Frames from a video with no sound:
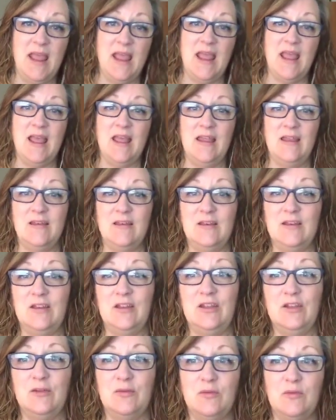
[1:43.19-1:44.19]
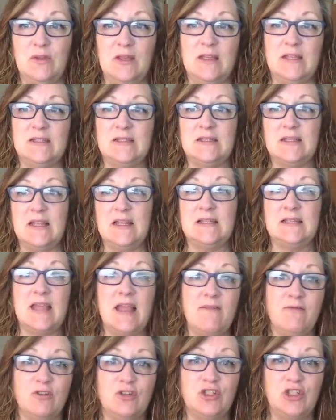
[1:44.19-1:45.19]
And it's
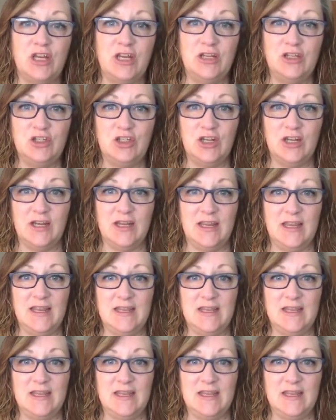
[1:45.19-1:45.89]
ever changing.